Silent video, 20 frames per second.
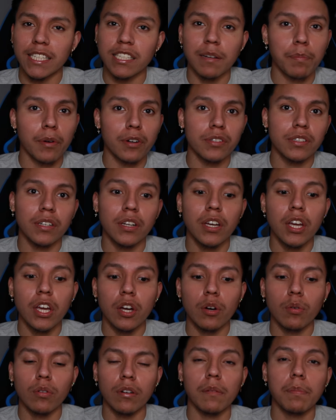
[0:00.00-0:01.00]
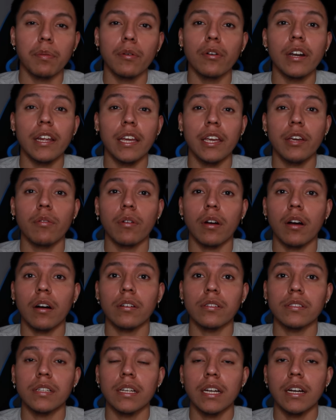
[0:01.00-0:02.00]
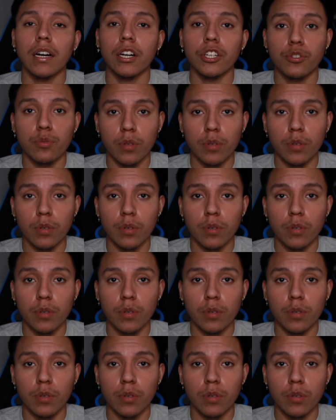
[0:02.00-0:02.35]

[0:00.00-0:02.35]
That's a person who Napoleon Hill calls a